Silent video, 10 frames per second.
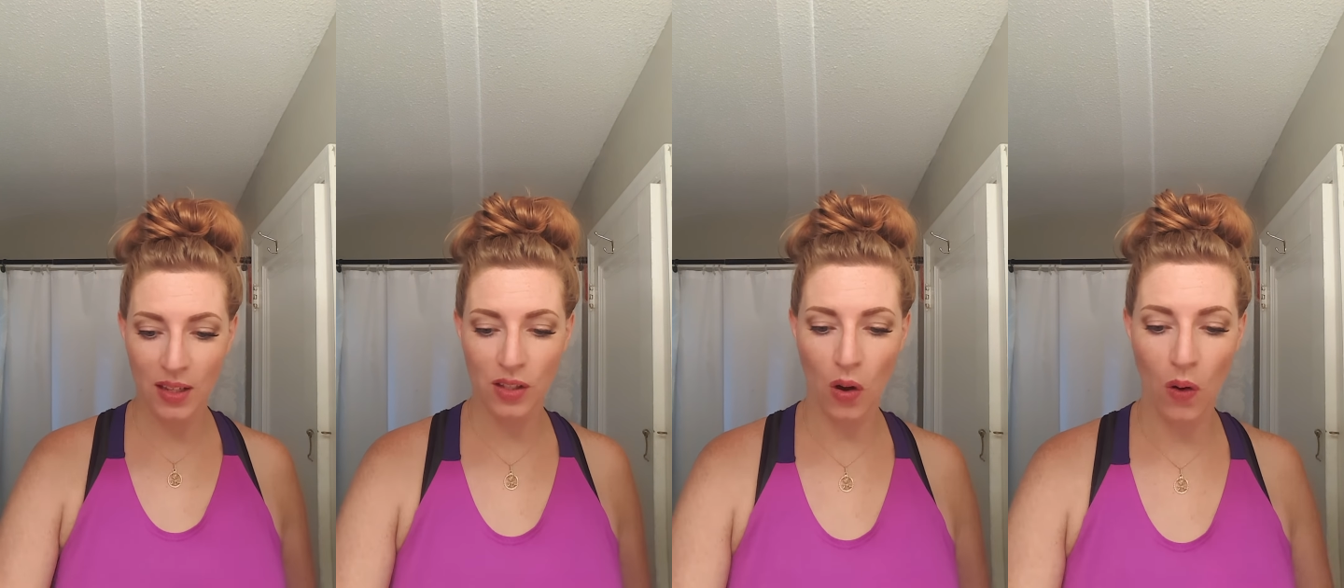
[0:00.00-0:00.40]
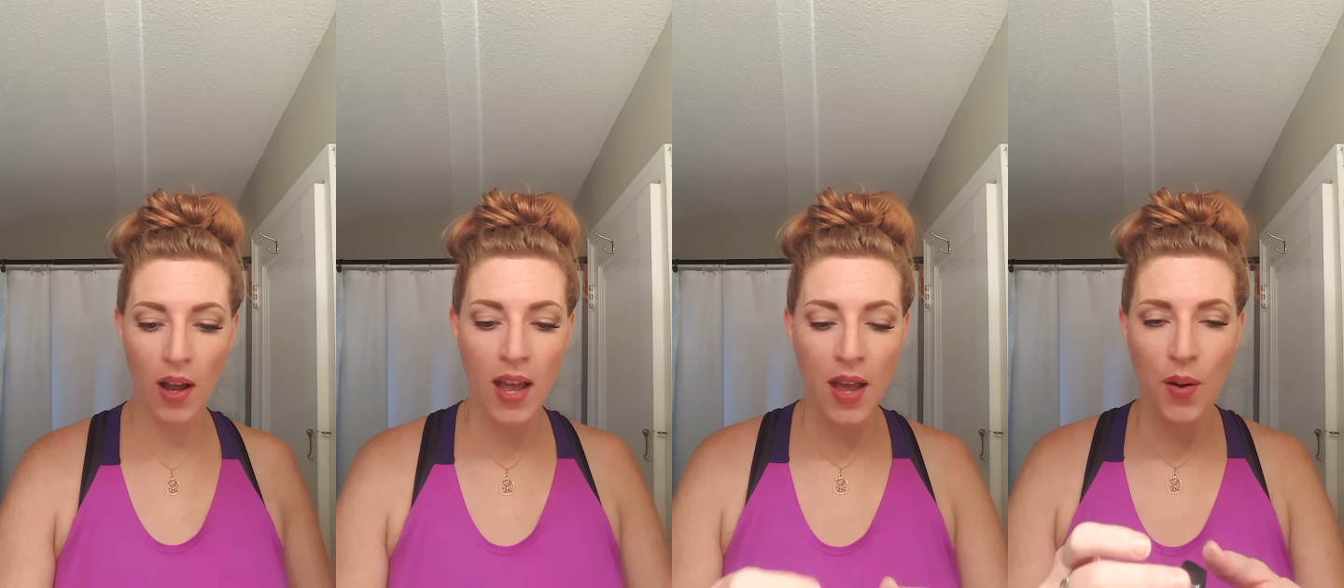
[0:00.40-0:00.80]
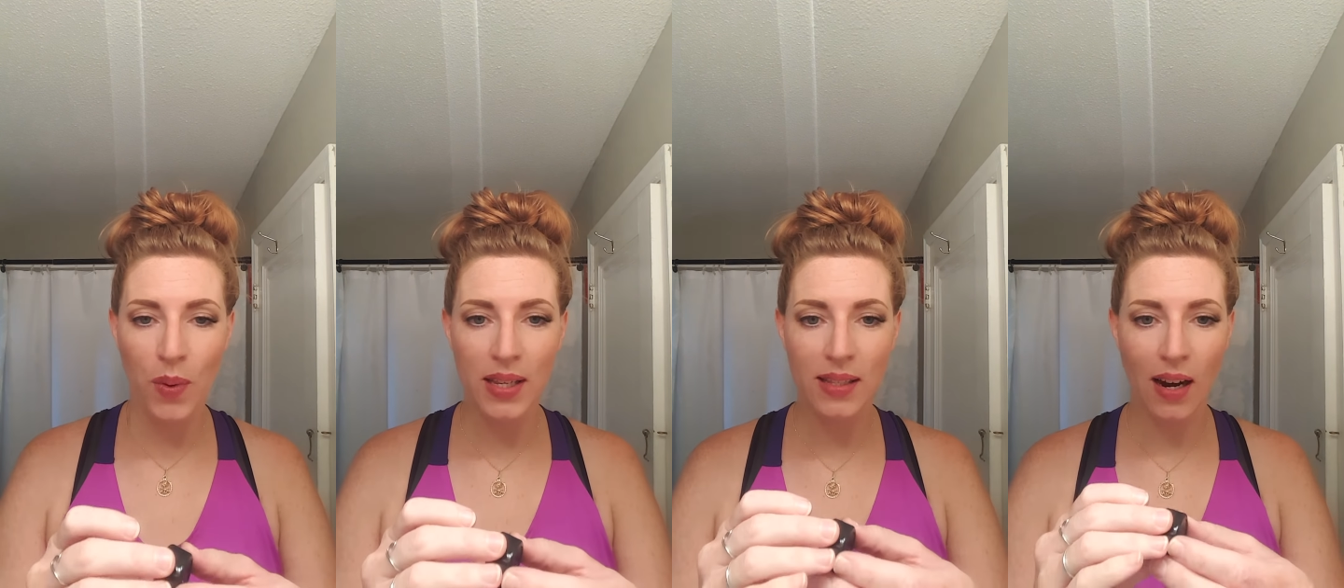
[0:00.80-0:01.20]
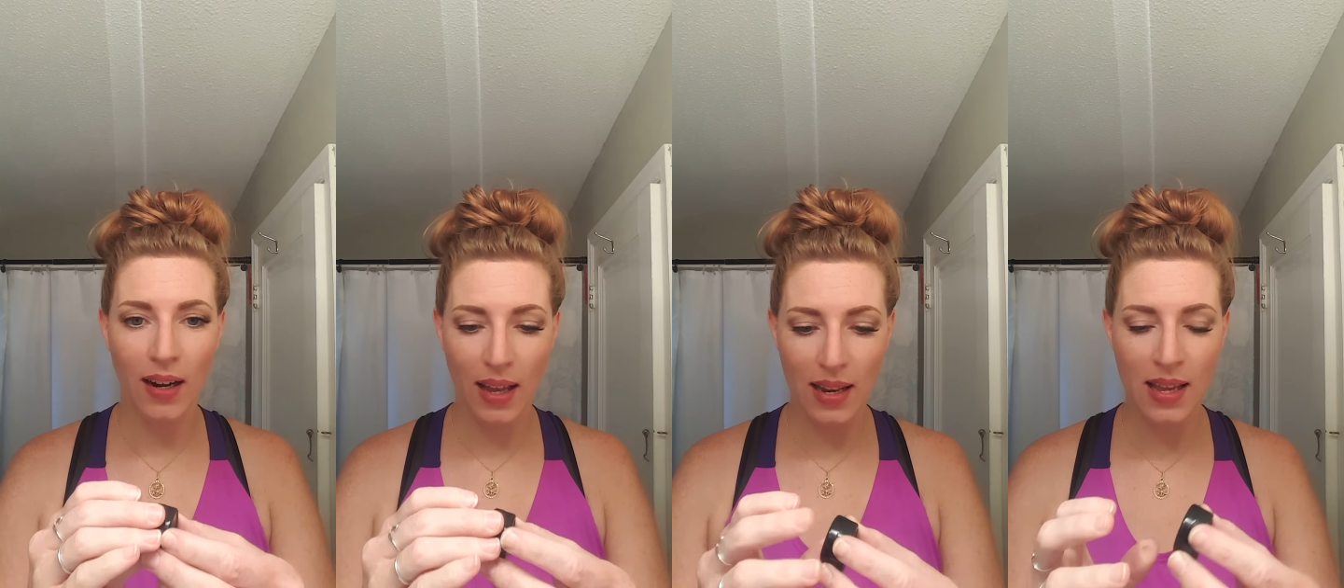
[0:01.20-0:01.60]
So we
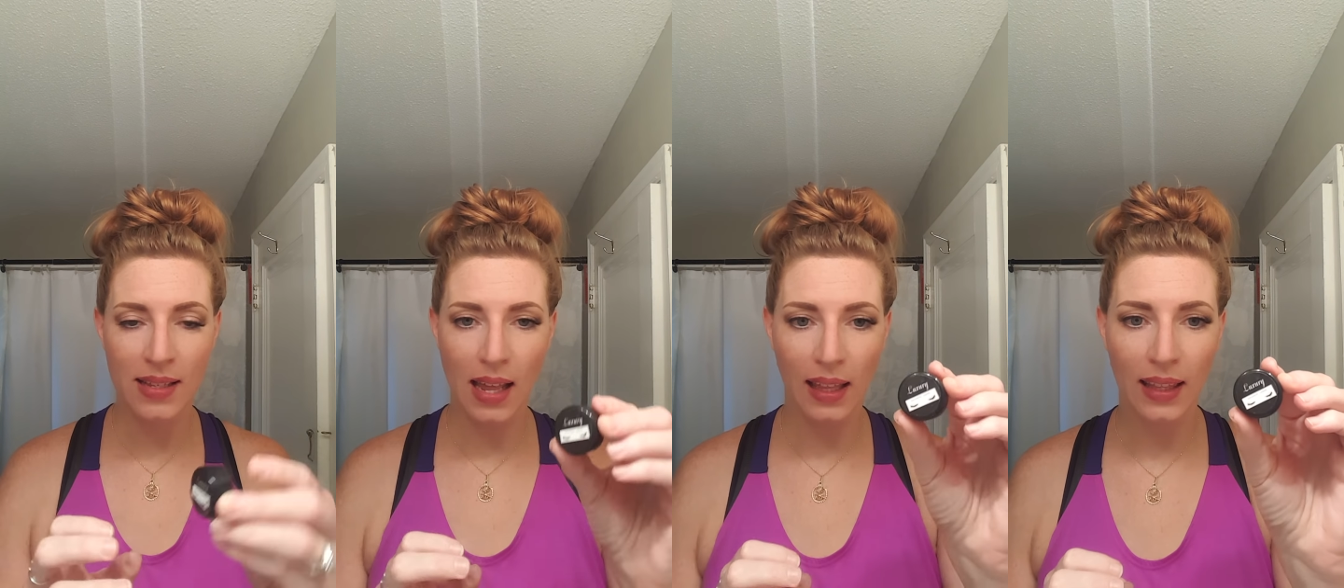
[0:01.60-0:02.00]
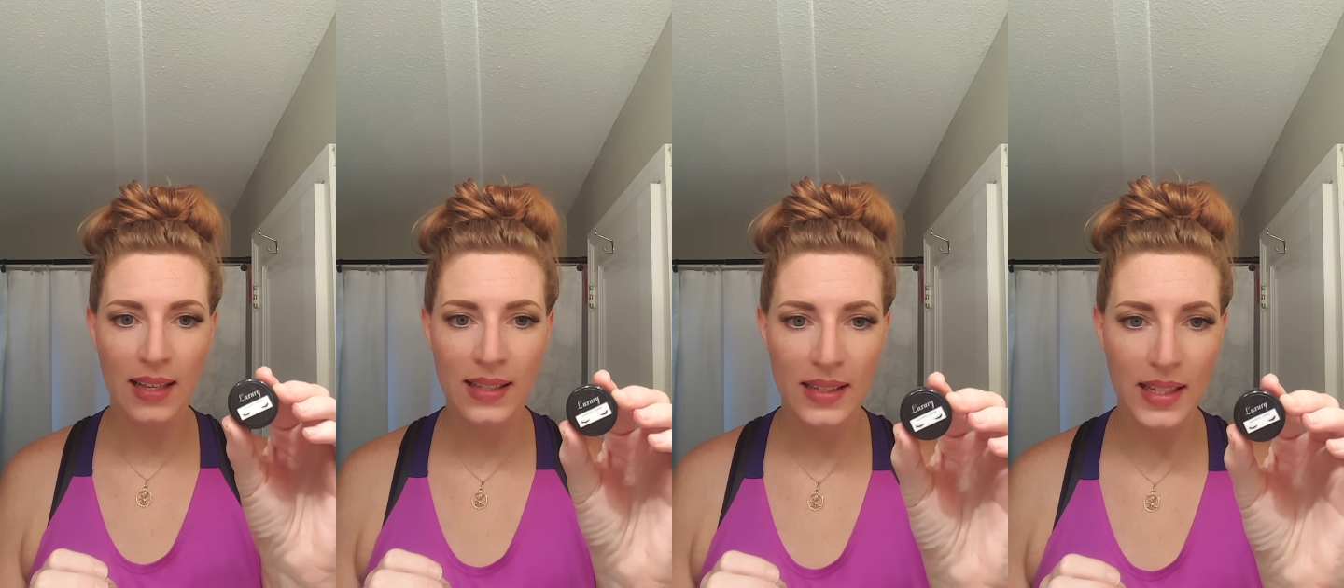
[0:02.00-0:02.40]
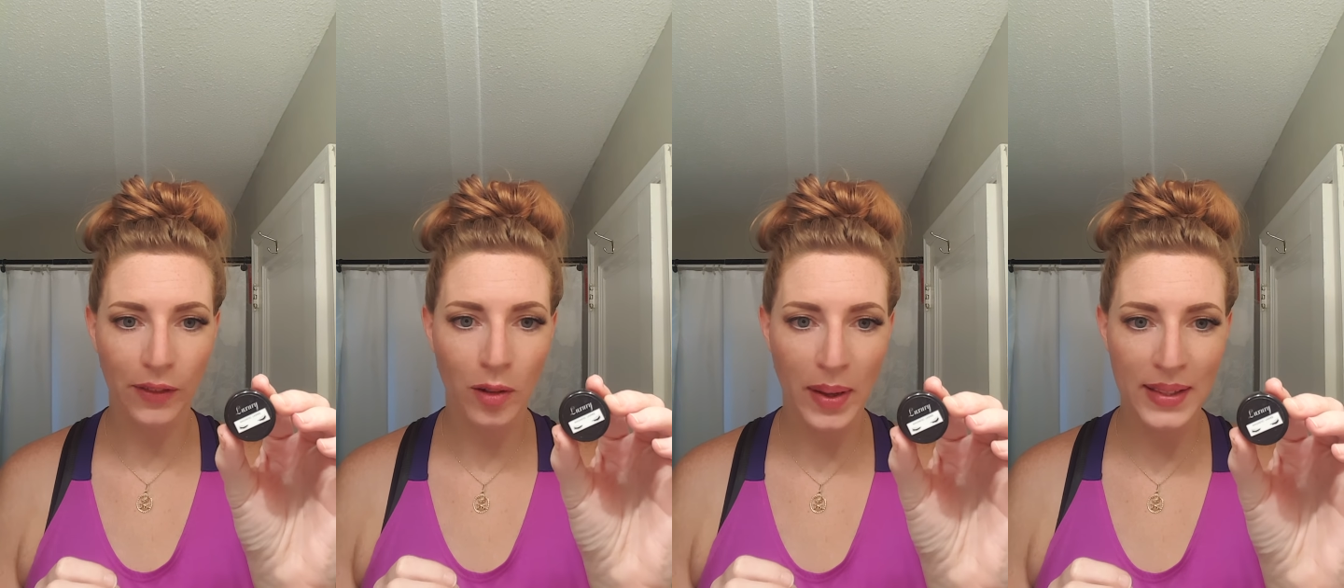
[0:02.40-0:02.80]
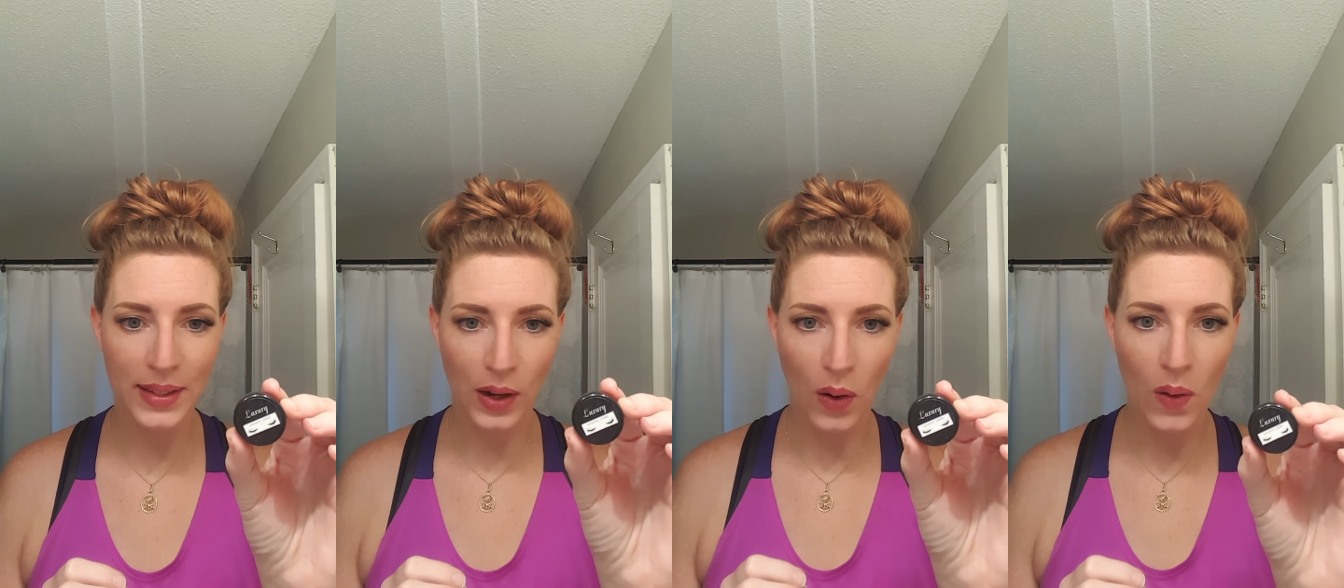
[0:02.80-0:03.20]
started selling this several
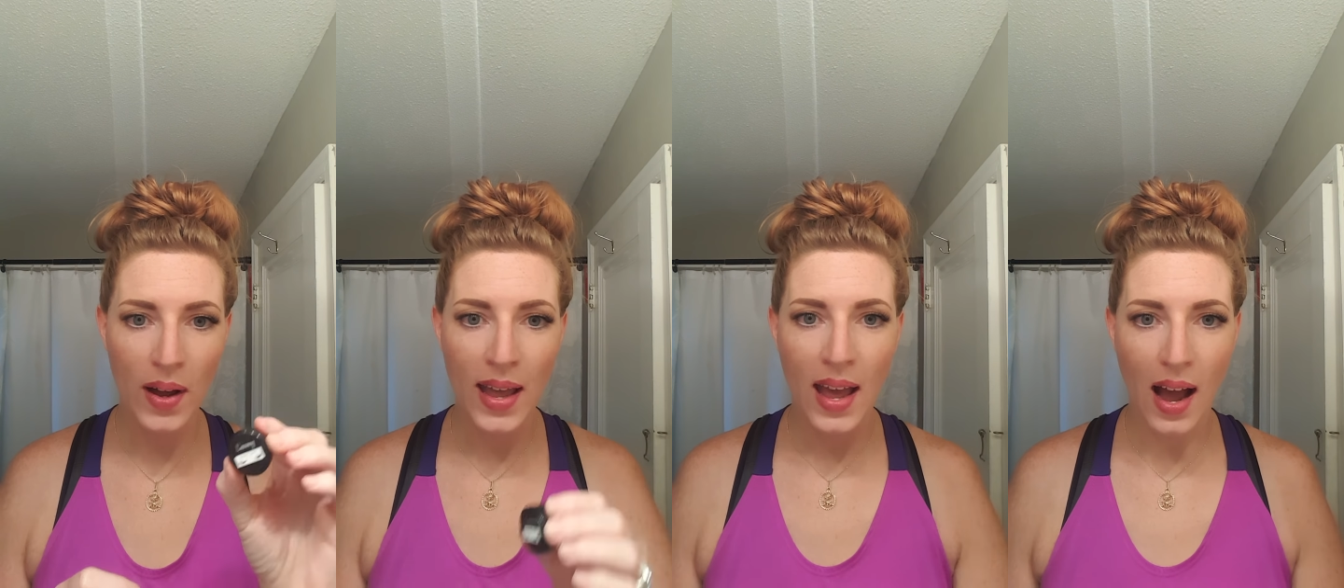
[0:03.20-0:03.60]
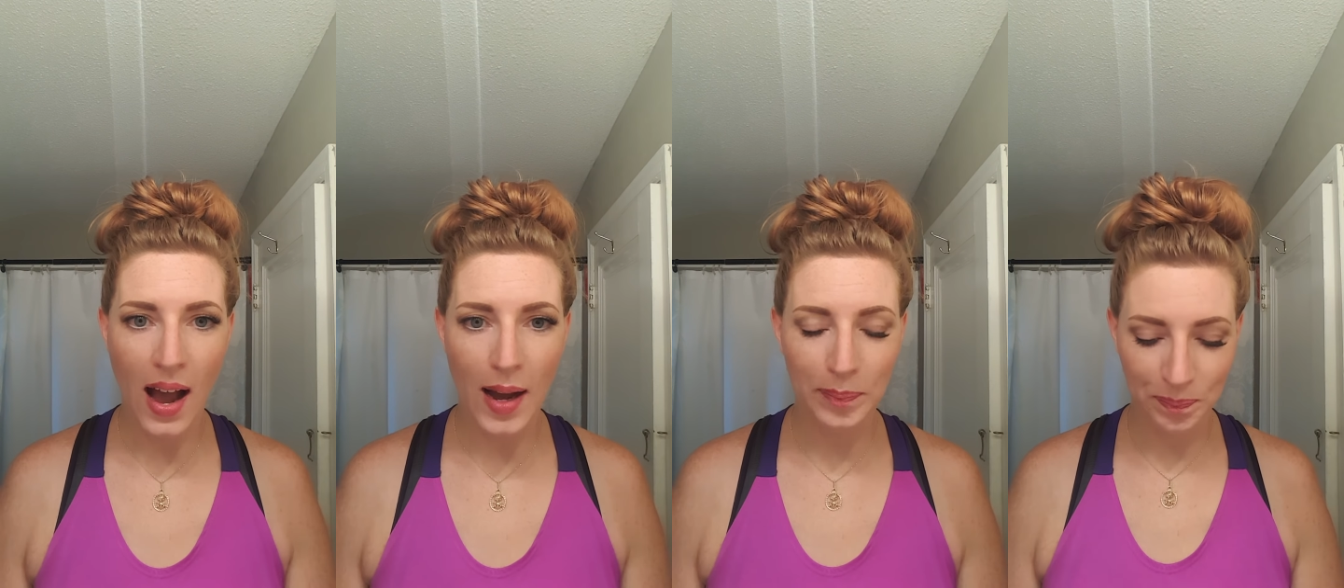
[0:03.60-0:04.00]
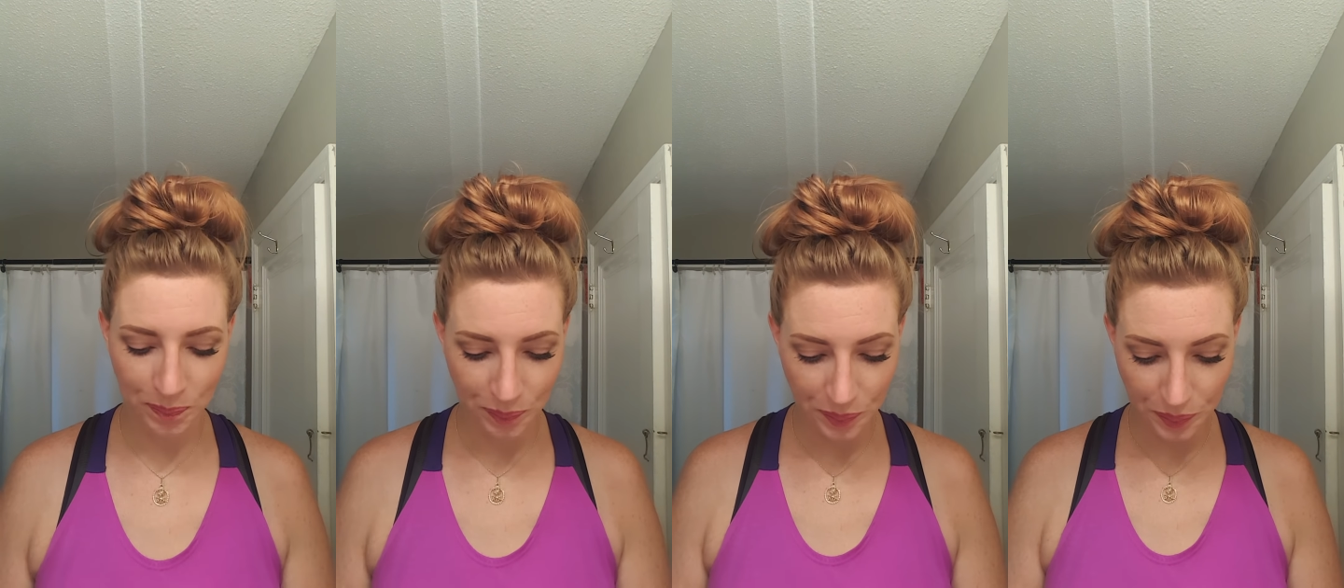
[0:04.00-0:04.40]
months ago, and